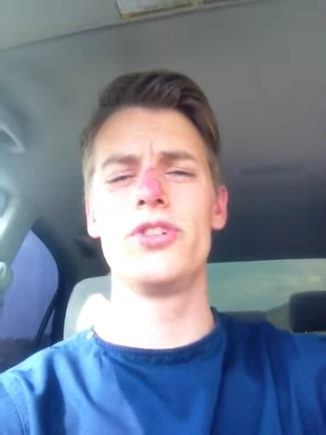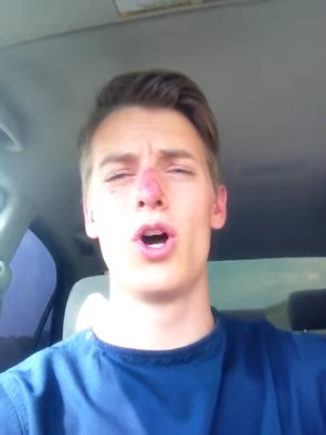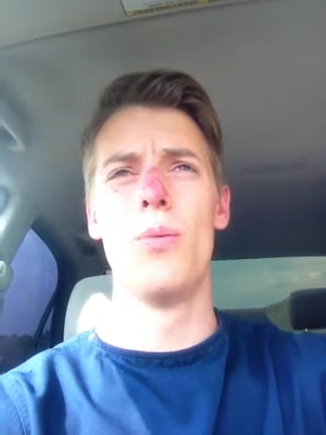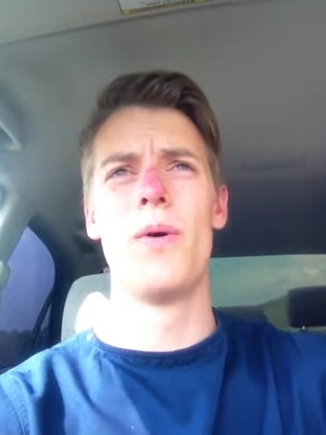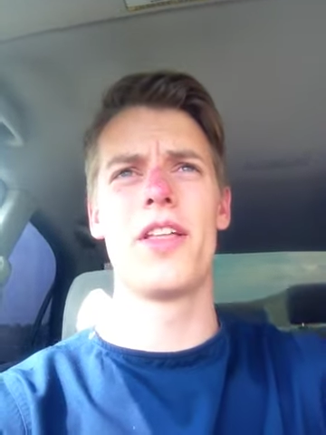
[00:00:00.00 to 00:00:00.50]

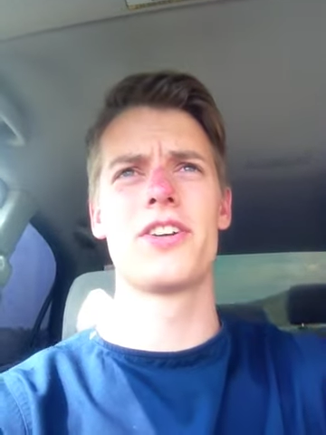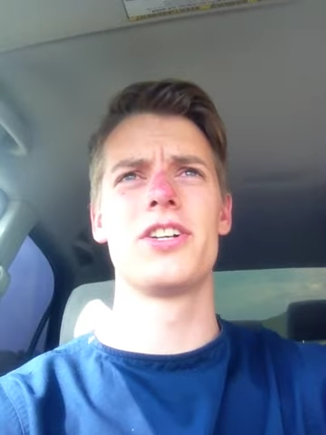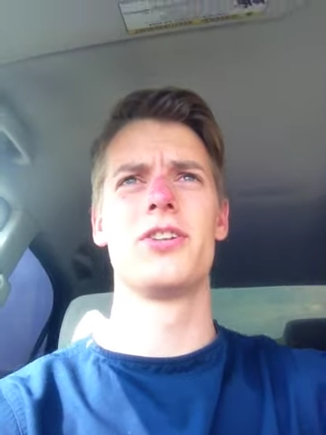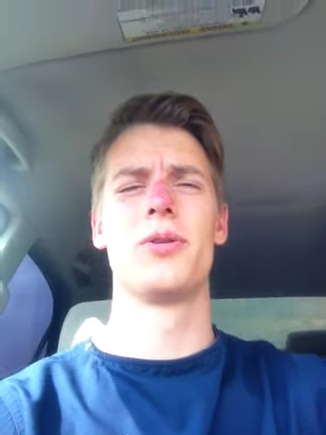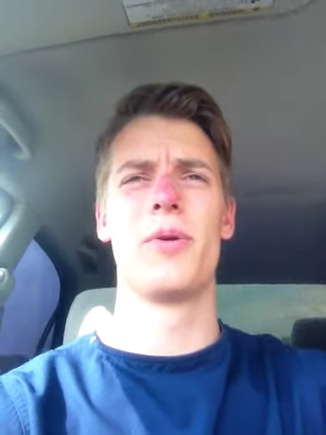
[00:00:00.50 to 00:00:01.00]
Don't Bother
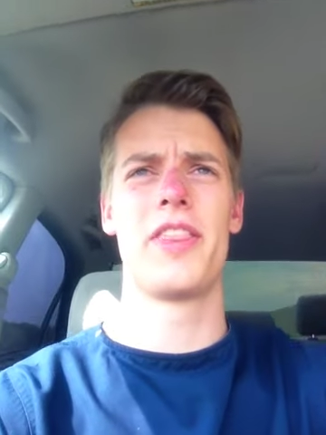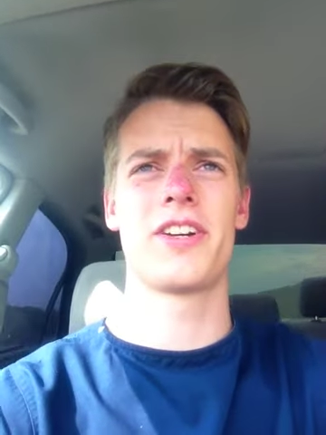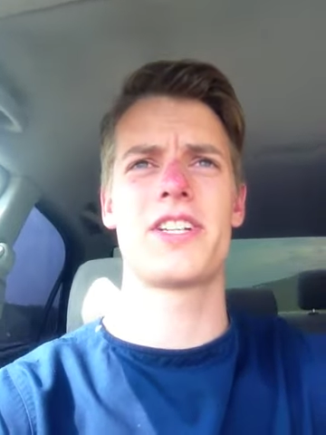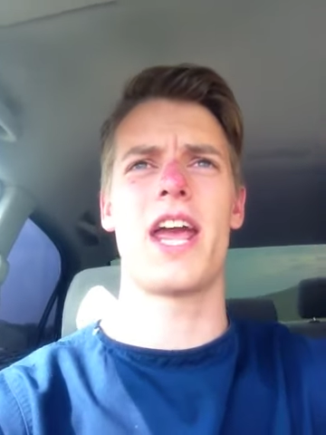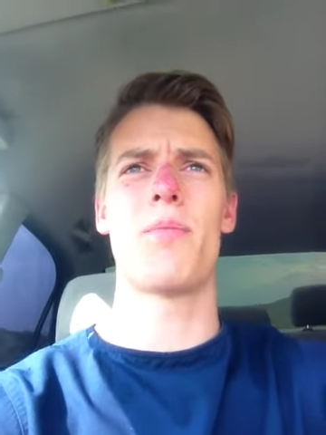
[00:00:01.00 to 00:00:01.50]
Children with
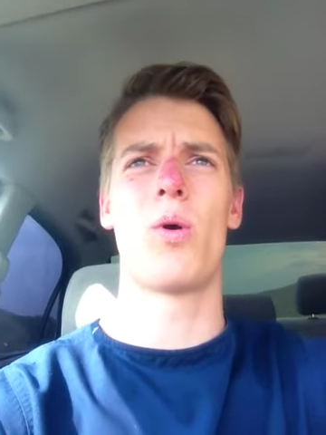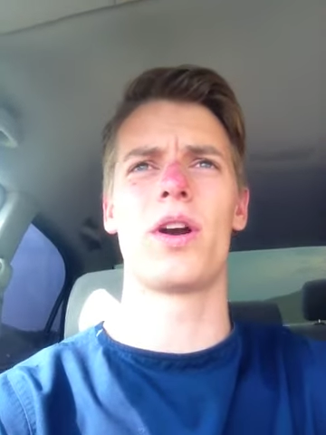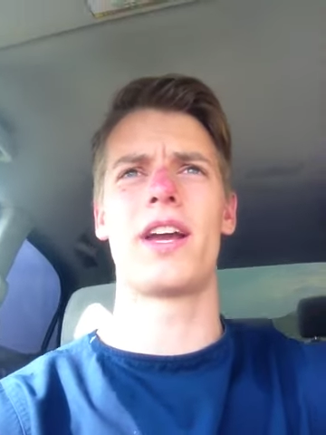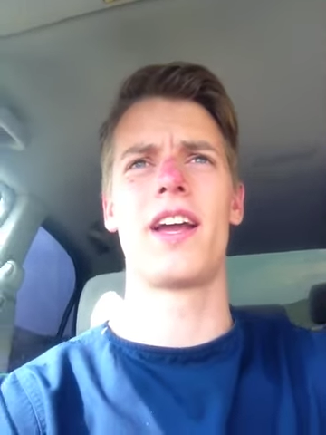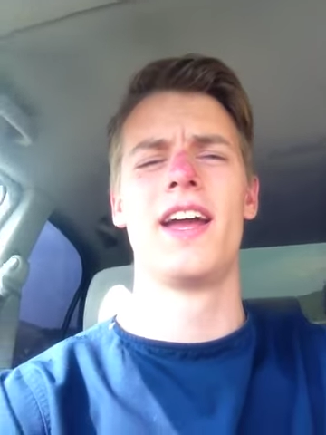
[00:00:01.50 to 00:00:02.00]
Their
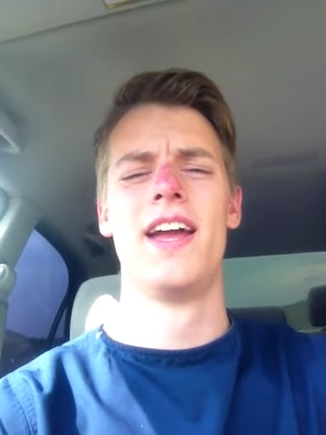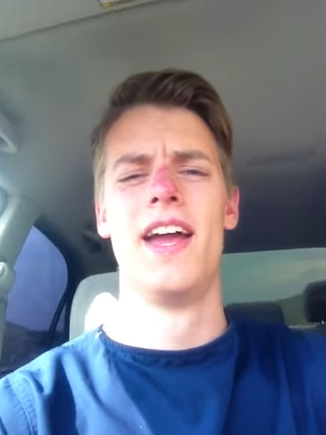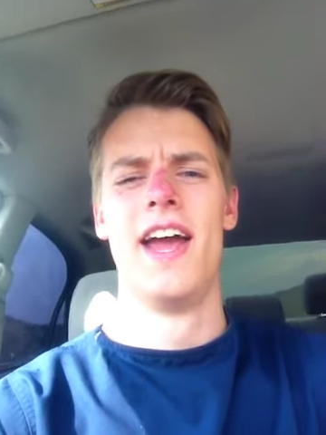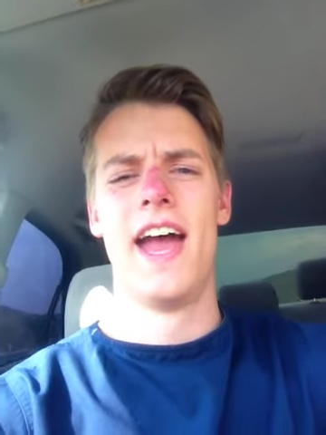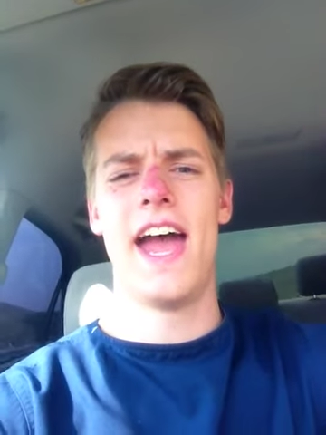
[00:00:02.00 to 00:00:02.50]

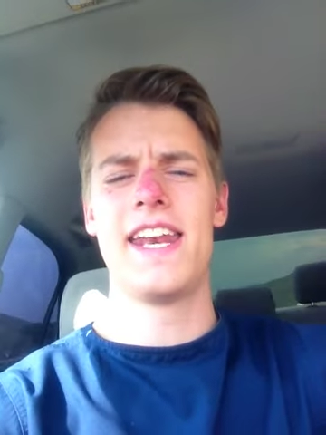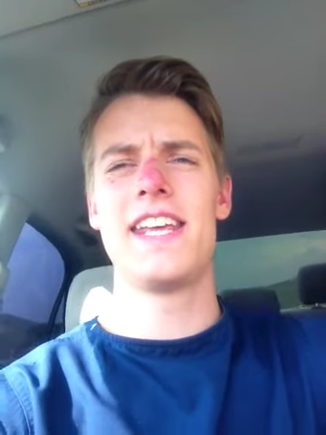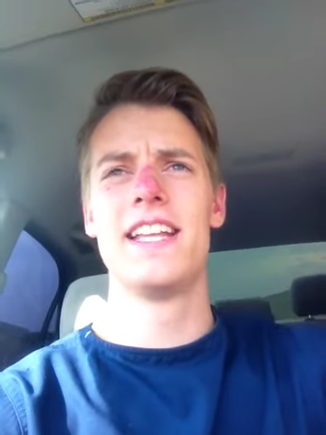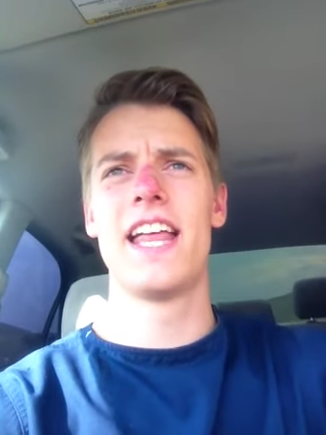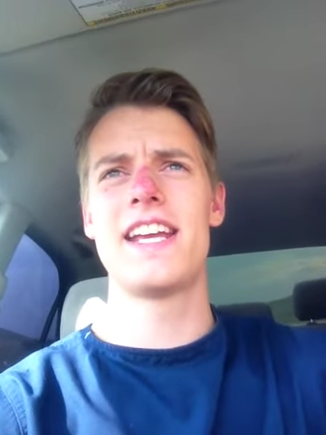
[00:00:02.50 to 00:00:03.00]
Skateboarding. And
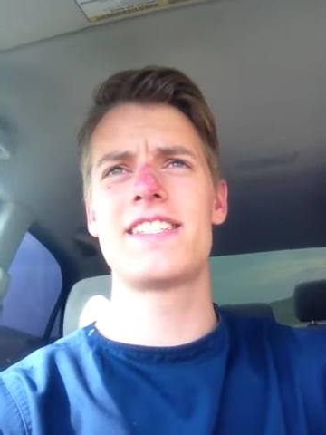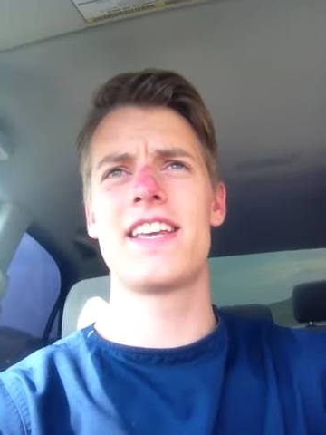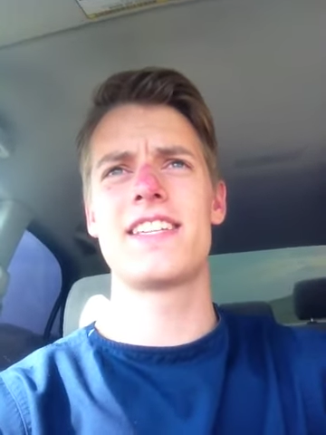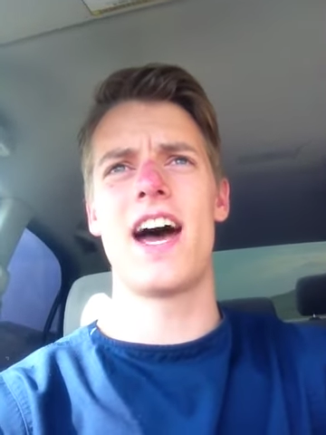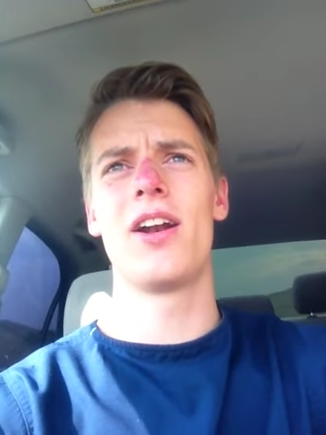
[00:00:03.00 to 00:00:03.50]
he lays
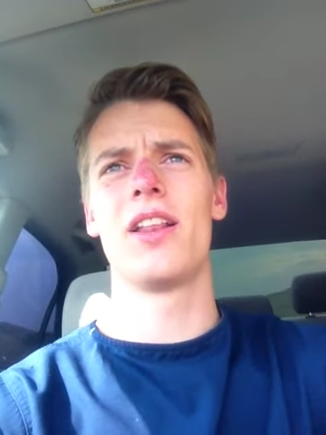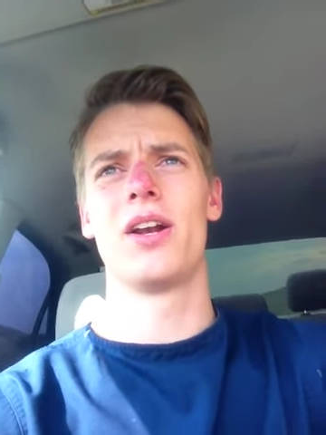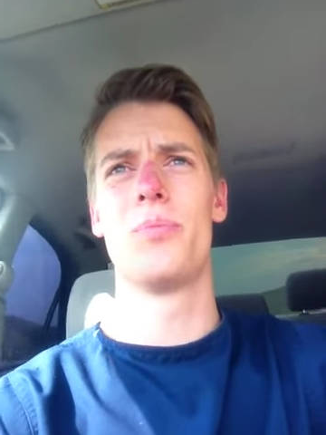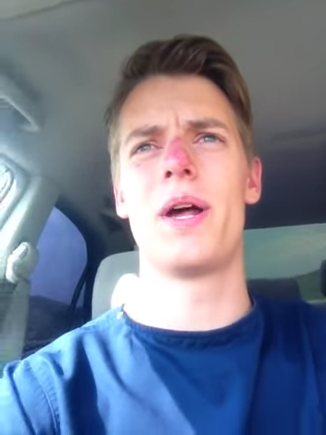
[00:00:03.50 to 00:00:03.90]
this out a little